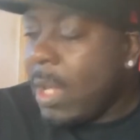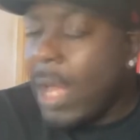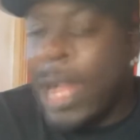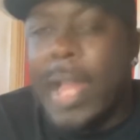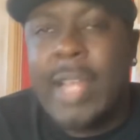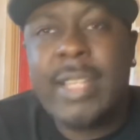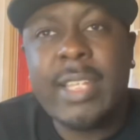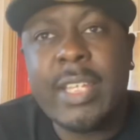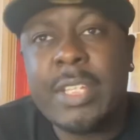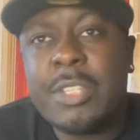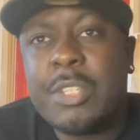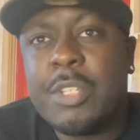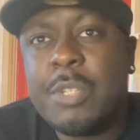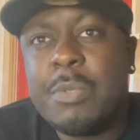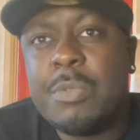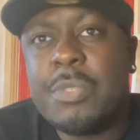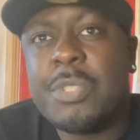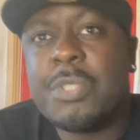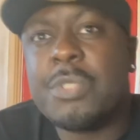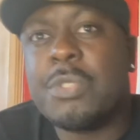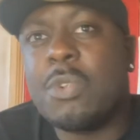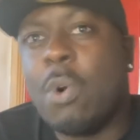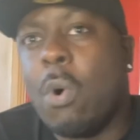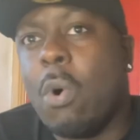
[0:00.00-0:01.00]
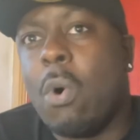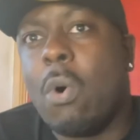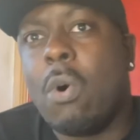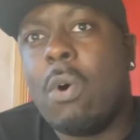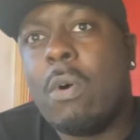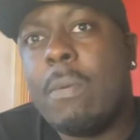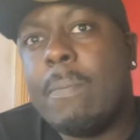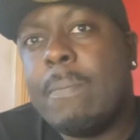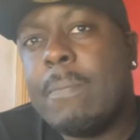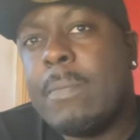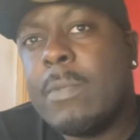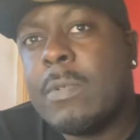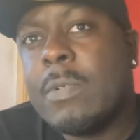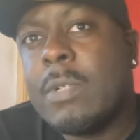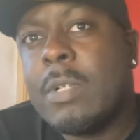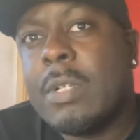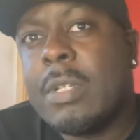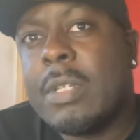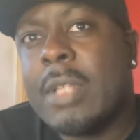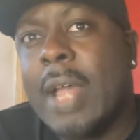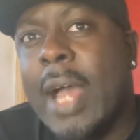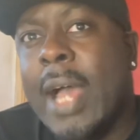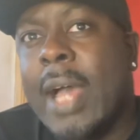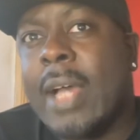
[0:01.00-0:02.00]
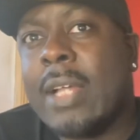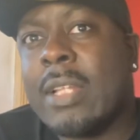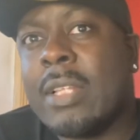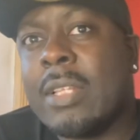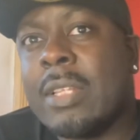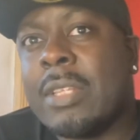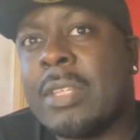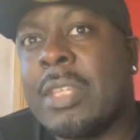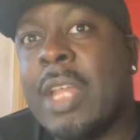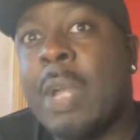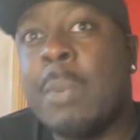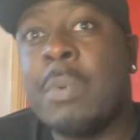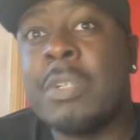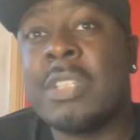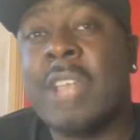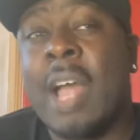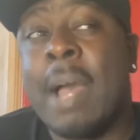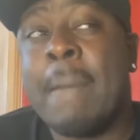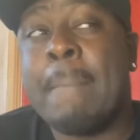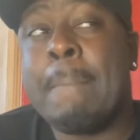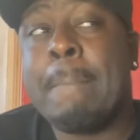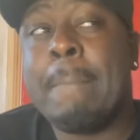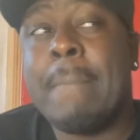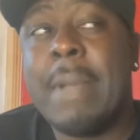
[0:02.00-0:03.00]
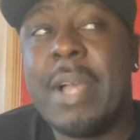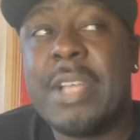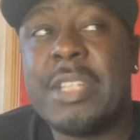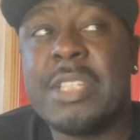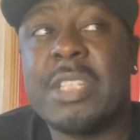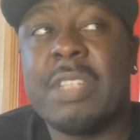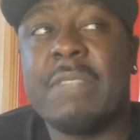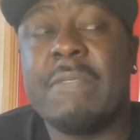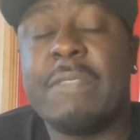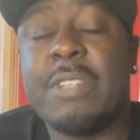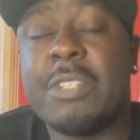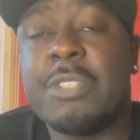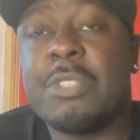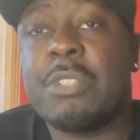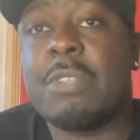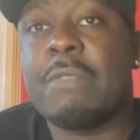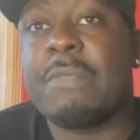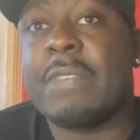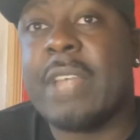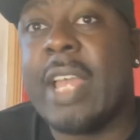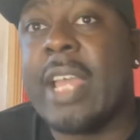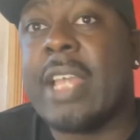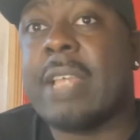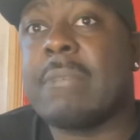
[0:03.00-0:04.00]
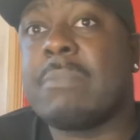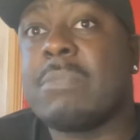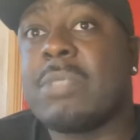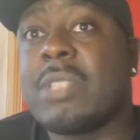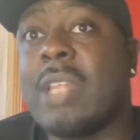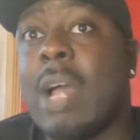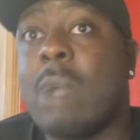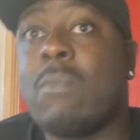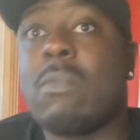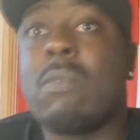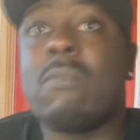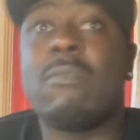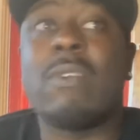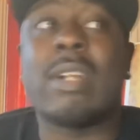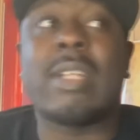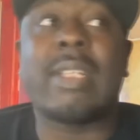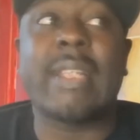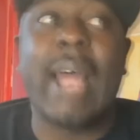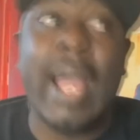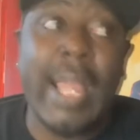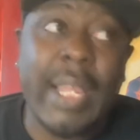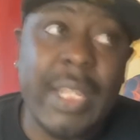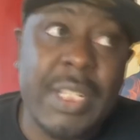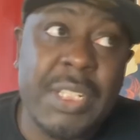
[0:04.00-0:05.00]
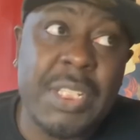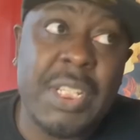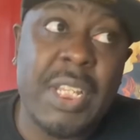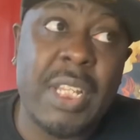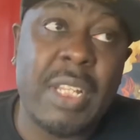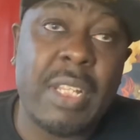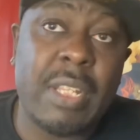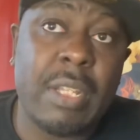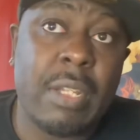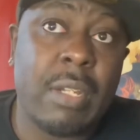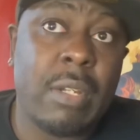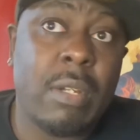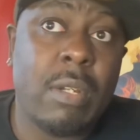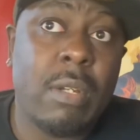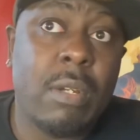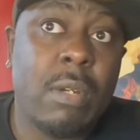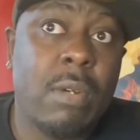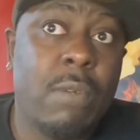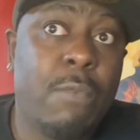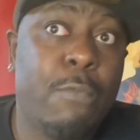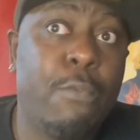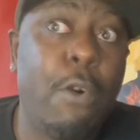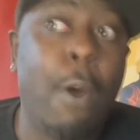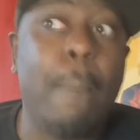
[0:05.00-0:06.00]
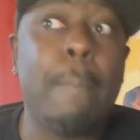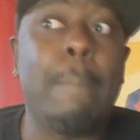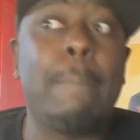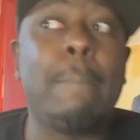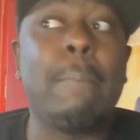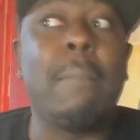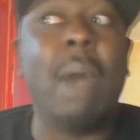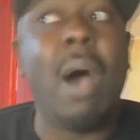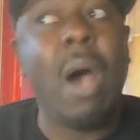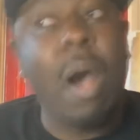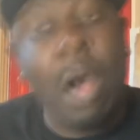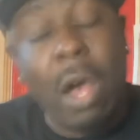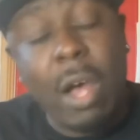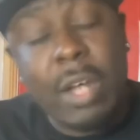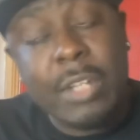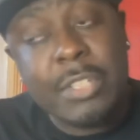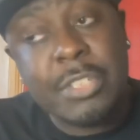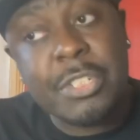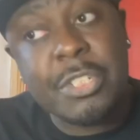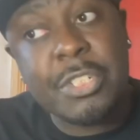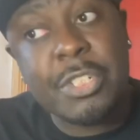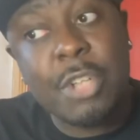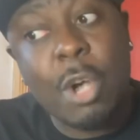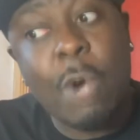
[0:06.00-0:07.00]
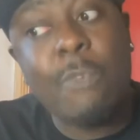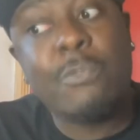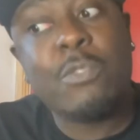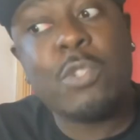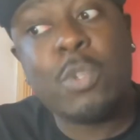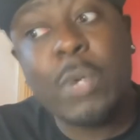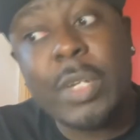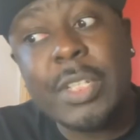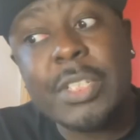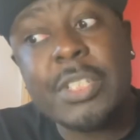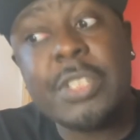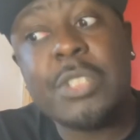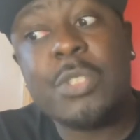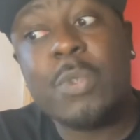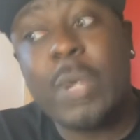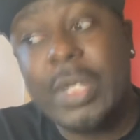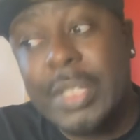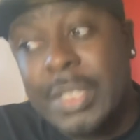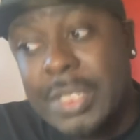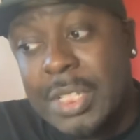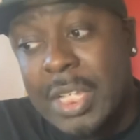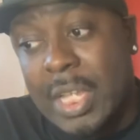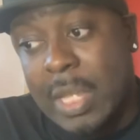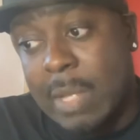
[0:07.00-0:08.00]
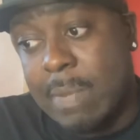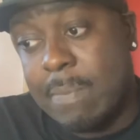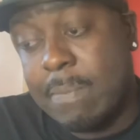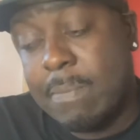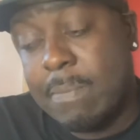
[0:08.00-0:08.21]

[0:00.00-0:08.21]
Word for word: And then you saw that there was a massive list of games that were redacted from March of 2020.